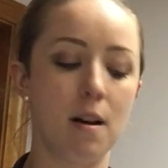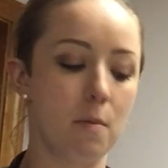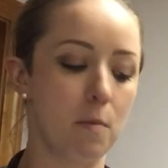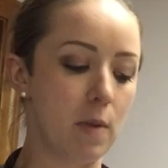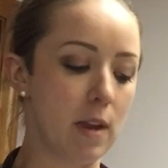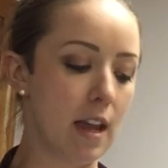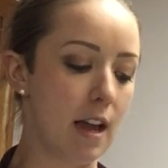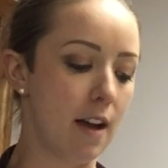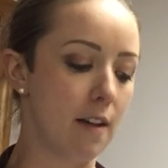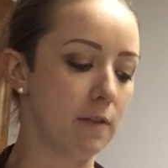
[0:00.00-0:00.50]

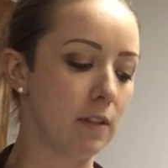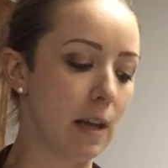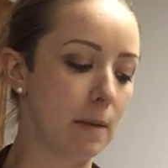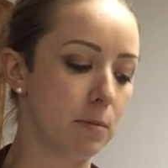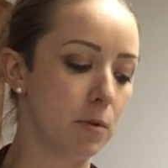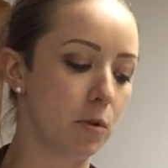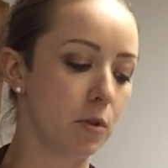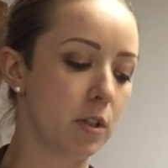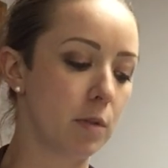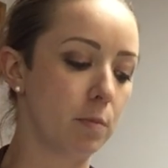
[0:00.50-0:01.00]
We have
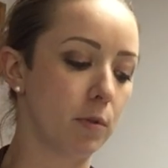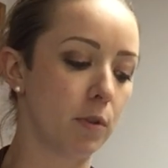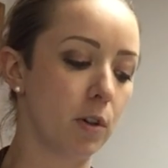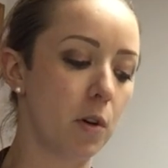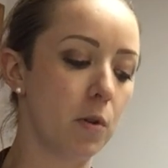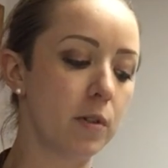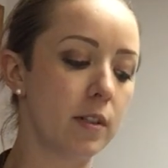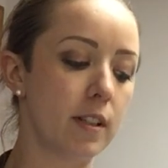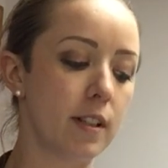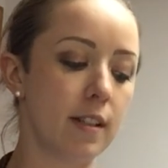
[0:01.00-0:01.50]

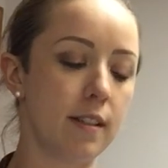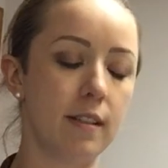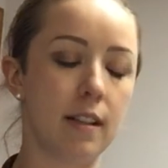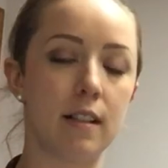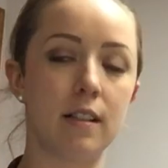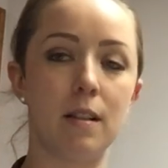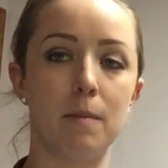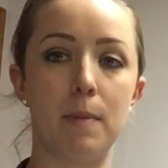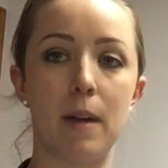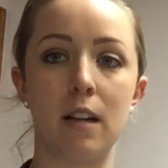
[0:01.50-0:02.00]
leptospirosis,
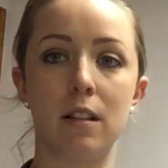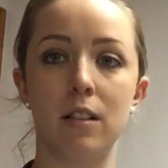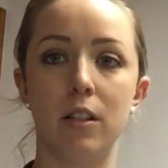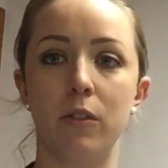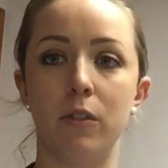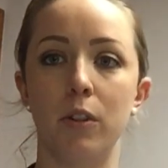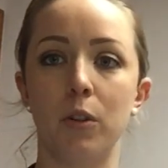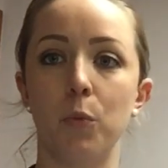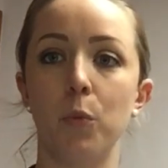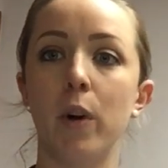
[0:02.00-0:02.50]
that's a
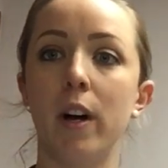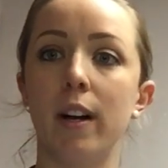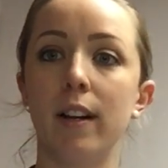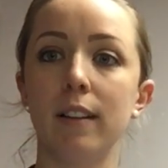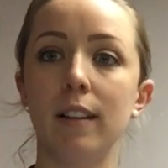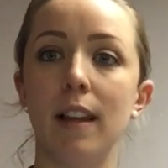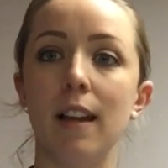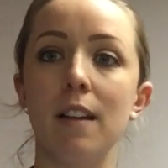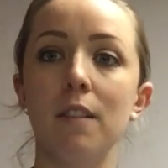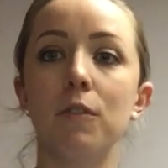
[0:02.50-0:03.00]
bacteria in
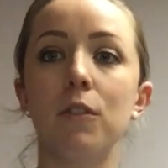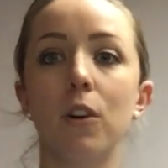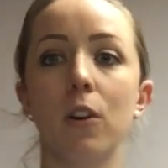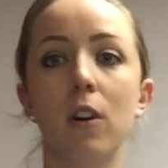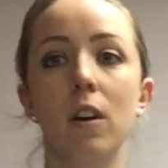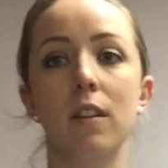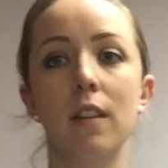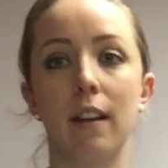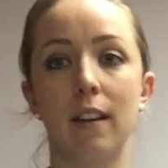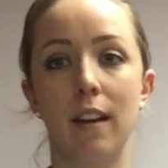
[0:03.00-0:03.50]
wildlife
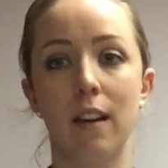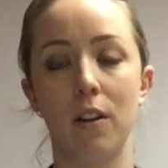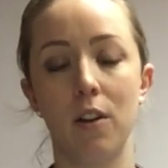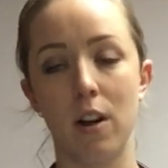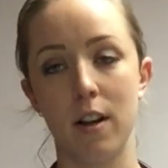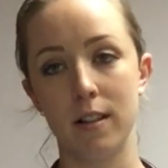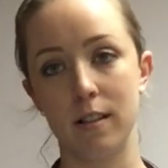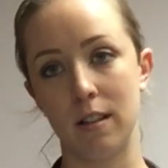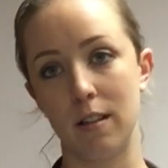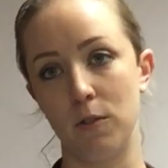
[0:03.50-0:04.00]
urine that can
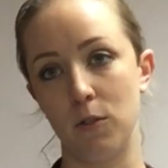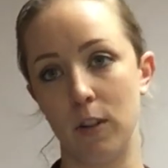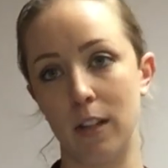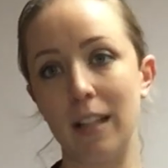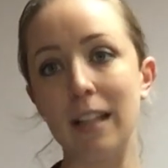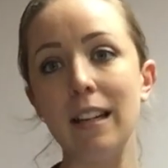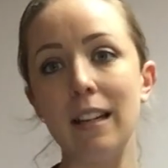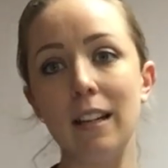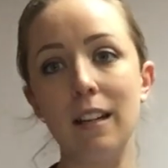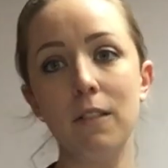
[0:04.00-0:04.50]
cause liver
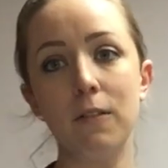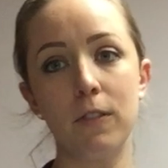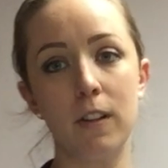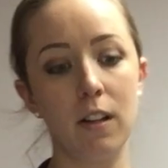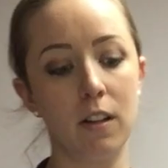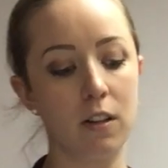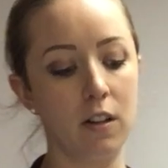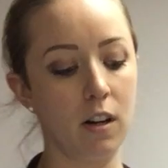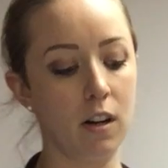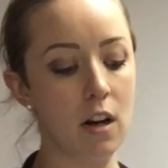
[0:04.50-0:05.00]
and kidney
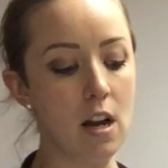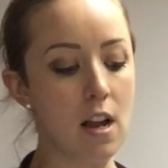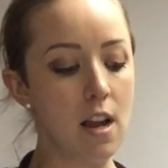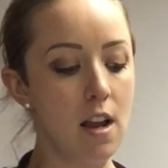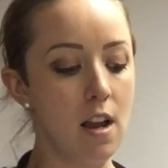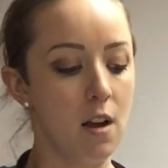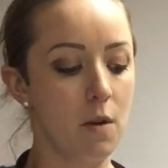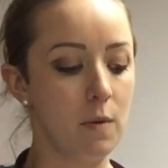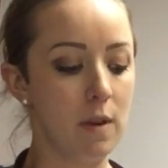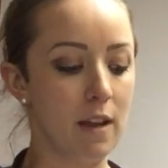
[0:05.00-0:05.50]
failure.
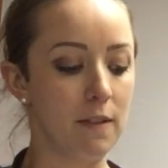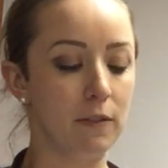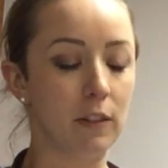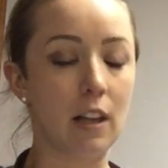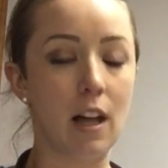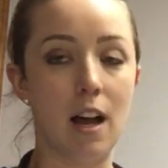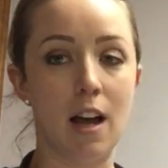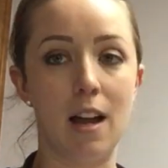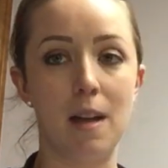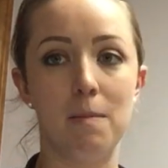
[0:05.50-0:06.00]
We have
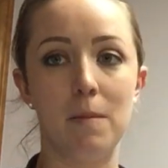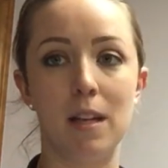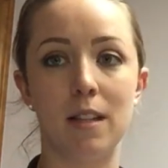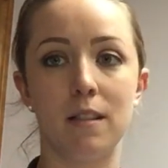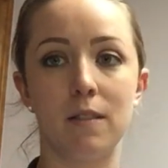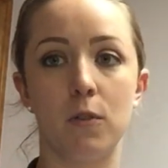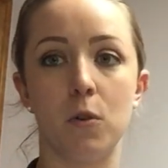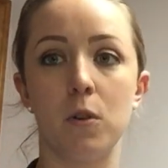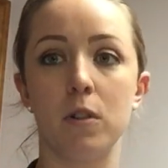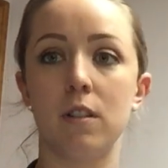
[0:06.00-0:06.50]
Lyme,
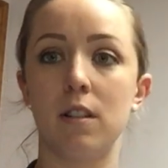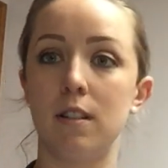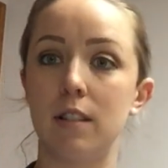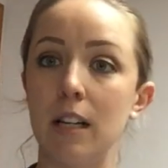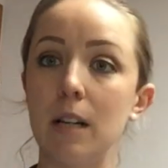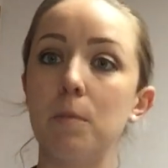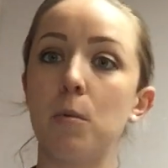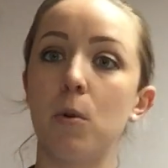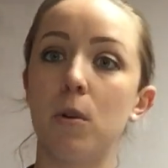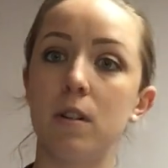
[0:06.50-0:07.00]
that's of course the
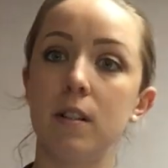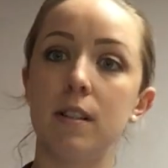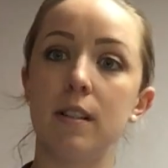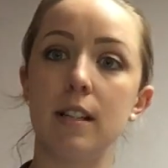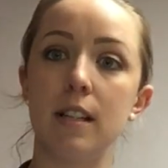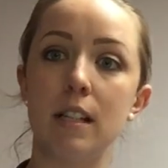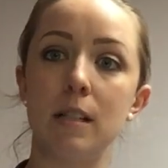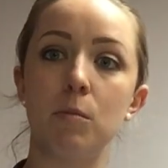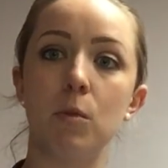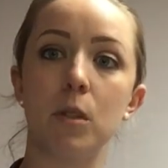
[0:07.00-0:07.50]
tick-borne
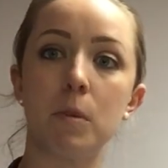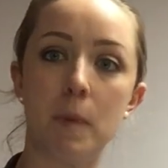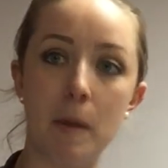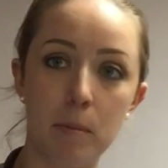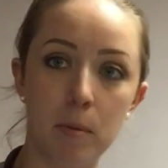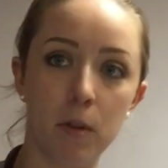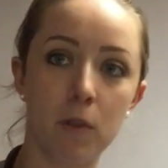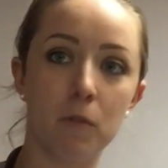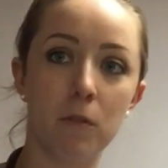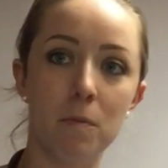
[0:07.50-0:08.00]
disease. Most
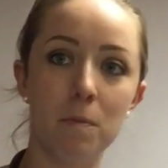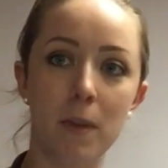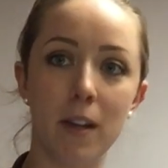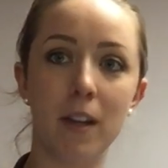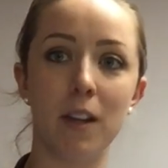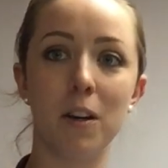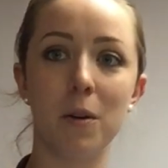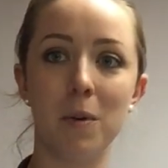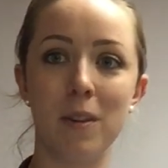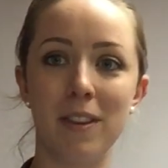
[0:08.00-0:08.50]
people are
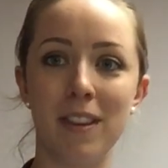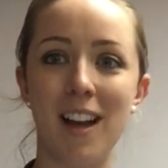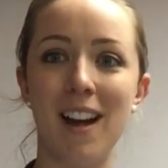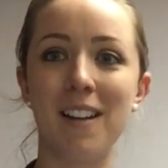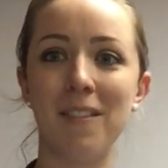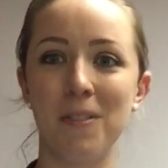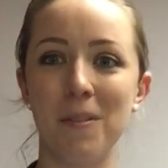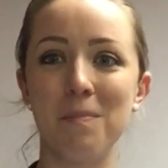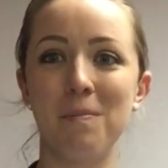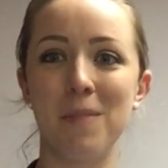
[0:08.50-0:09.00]
familiar with
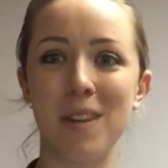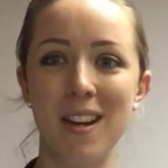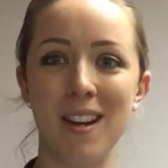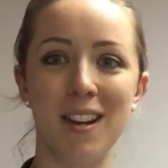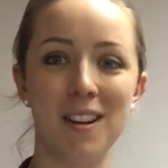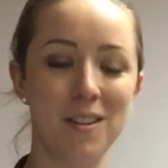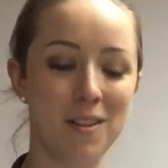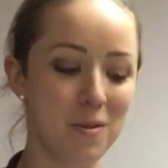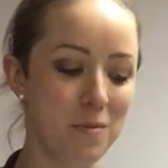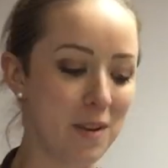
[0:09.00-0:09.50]
that from
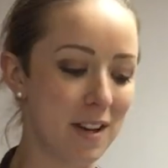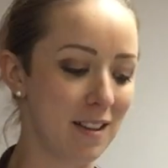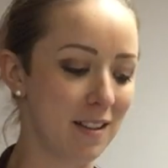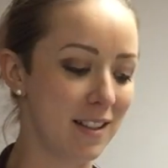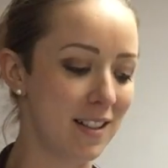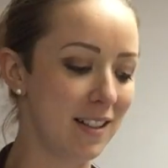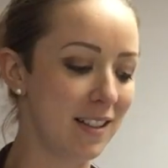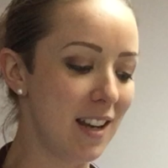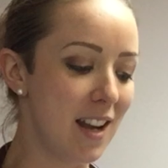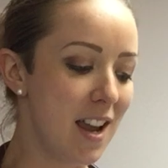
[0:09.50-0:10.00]
being in New
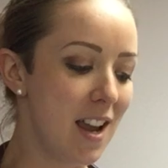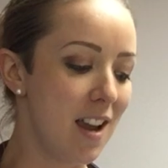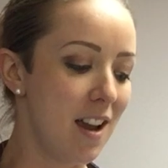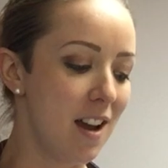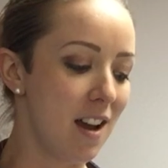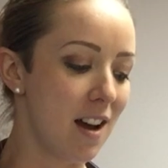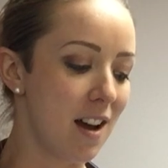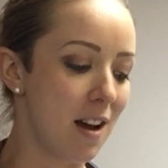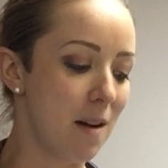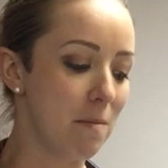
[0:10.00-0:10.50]
England.
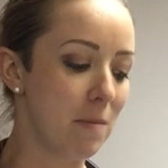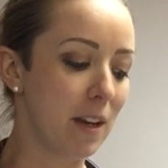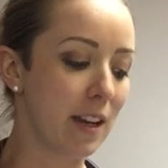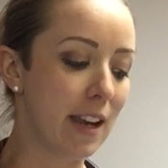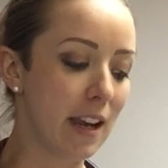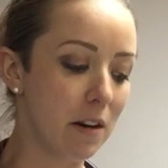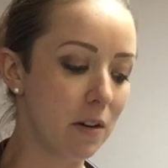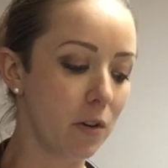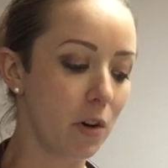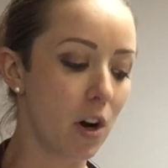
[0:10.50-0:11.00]
The
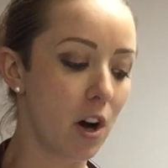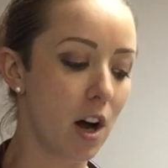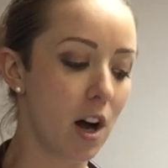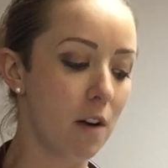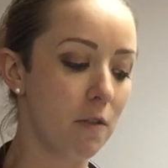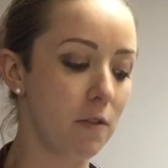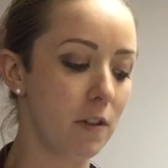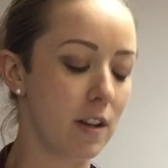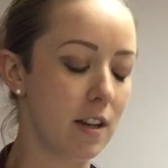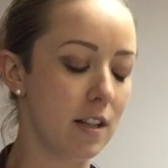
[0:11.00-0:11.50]
kennel
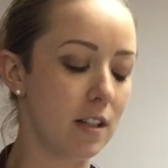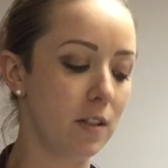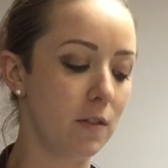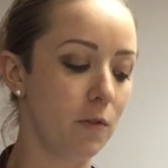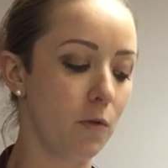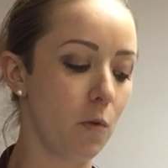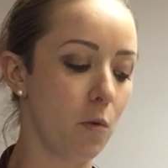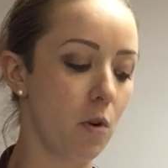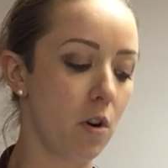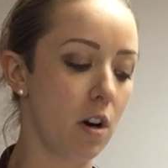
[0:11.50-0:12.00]
cough is
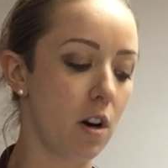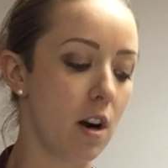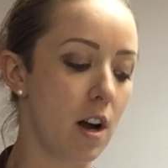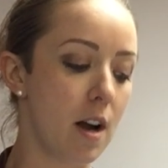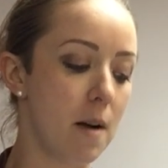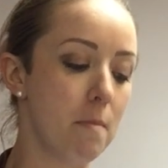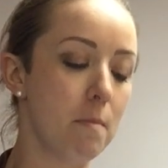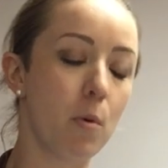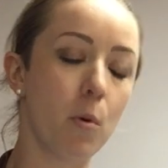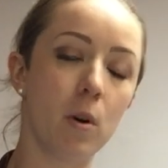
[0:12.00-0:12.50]
for
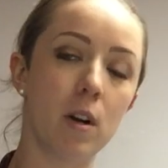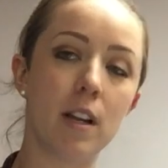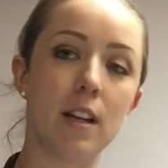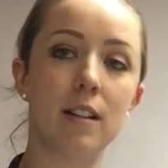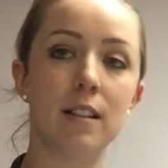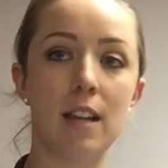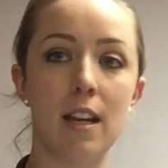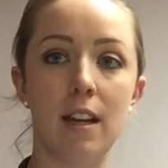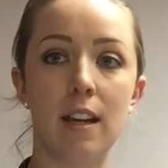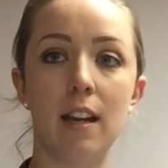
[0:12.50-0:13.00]

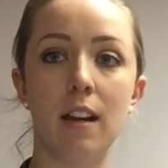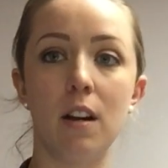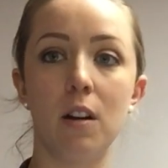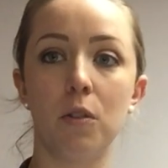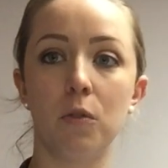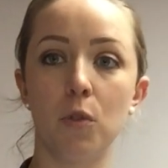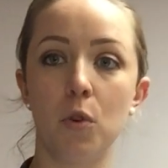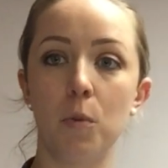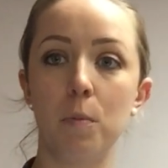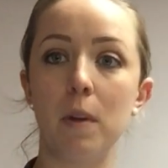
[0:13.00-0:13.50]
boarding, daycare,
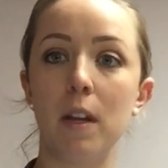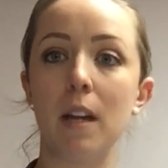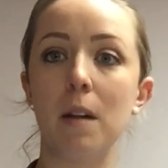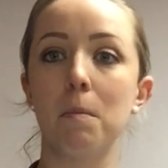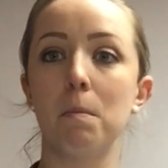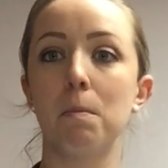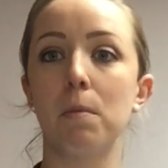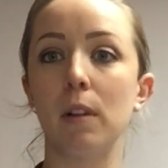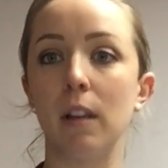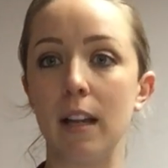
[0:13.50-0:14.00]

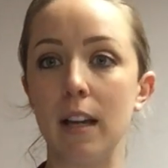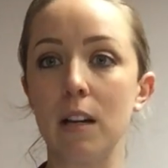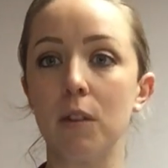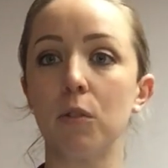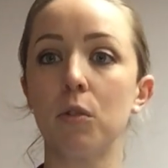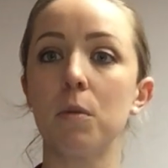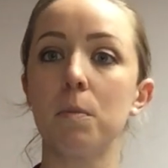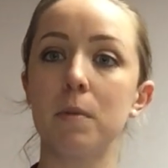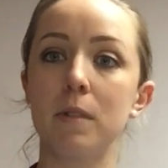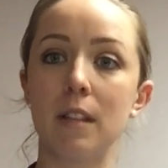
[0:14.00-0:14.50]
grooming, play
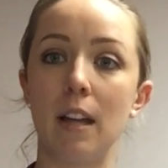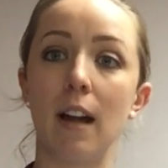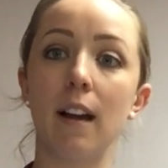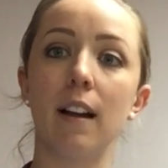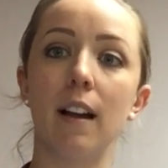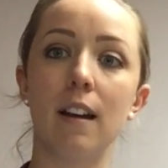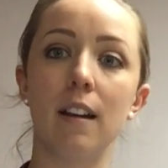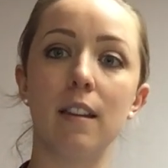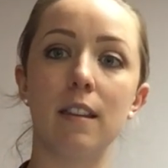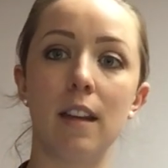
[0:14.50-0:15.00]
groups,
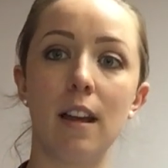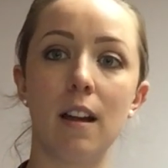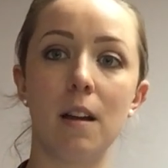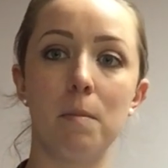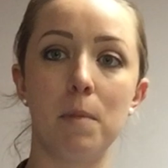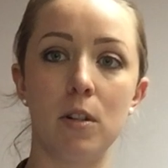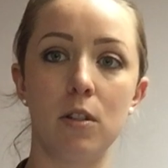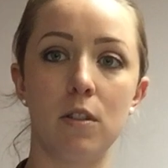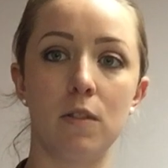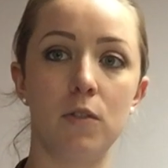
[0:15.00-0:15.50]
that kind of thing, a
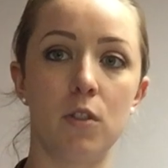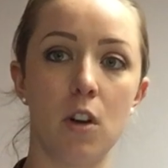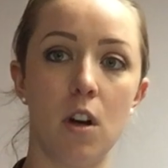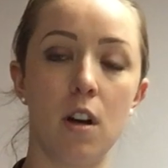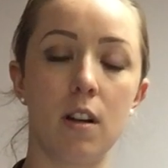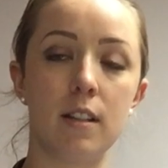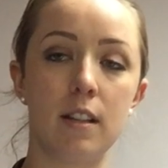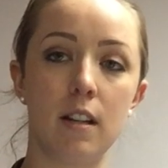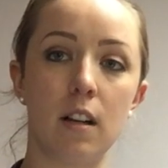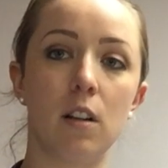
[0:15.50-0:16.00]
bunch of
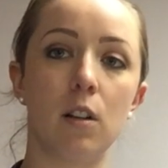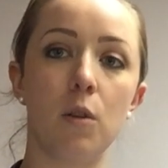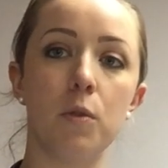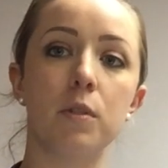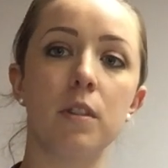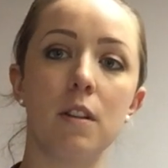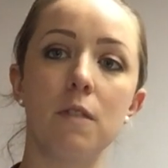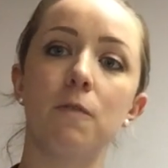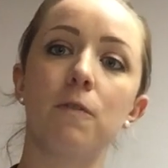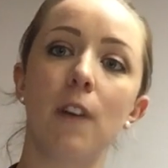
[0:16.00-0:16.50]
dogs in a
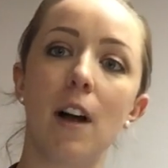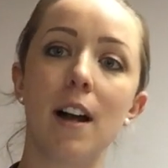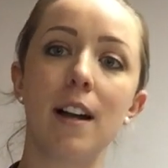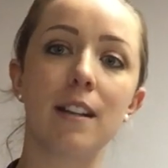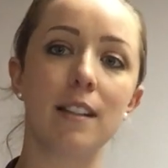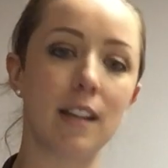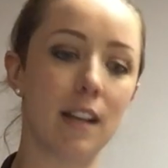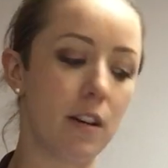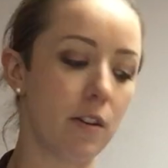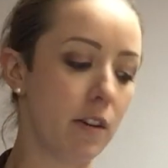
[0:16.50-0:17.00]
close
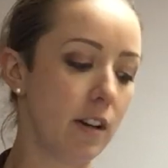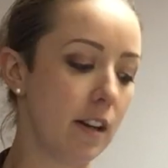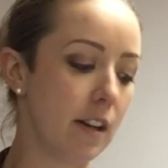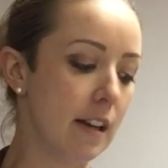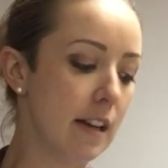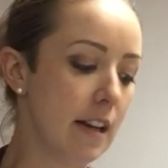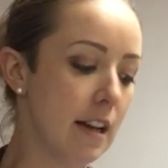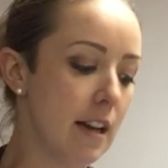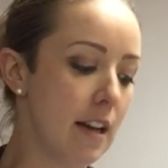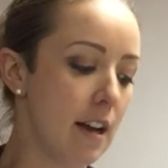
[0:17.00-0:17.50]
confined
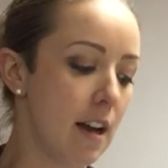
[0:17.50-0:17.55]
area.